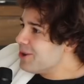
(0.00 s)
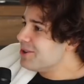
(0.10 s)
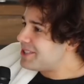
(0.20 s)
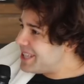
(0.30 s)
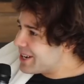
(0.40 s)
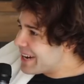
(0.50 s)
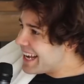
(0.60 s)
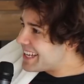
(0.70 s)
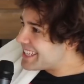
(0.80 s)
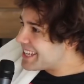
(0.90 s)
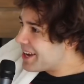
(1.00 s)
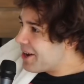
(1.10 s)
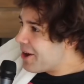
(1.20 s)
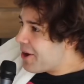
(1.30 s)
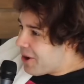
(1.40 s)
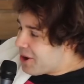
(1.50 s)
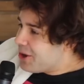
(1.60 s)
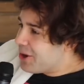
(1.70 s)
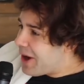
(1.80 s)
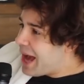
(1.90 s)
Are you serious? Yeah.
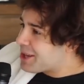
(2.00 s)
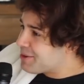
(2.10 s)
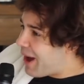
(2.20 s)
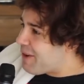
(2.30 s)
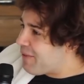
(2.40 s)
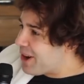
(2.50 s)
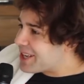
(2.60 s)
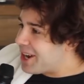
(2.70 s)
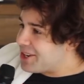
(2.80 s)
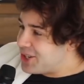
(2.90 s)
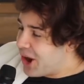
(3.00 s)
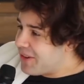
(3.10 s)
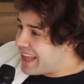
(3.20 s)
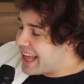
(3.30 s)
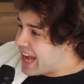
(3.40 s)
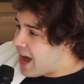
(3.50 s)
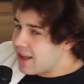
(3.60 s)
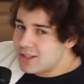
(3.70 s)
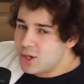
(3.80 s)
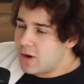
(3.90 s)
Your ex-wife worked on a show that
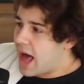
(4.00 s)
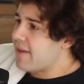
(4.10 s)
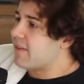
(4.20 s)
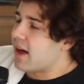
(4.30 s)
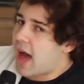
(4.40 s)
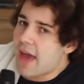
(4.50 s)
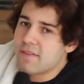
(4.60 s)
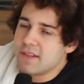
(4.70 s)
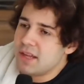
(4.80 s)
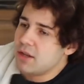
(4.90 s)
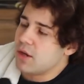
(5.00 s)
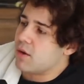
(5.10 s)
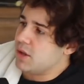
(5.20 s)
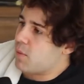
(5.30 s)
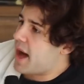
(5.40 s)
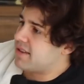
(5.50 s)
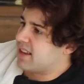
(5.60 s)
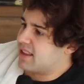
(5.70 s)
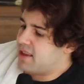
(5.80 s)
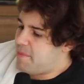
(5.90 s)
like, dude, I've literally only
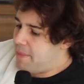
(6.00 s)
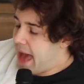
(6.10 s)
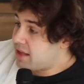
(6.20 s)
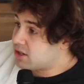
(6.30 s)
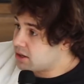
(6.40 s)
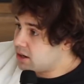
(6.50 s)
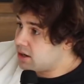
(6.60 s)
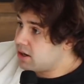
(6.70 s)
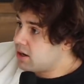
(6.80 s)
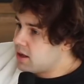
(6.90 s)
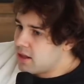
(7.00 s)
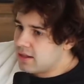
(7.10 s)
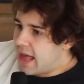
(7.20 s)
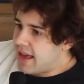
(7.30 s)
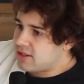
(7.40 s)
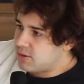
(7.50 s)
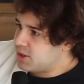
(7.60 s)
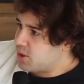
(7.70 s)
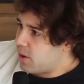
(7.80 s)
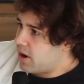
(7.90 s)
watched like The Bachelor, Last
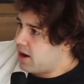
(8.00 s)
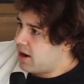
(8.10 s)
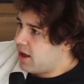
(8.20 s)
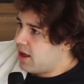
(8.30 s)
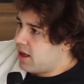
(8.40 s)
Resort,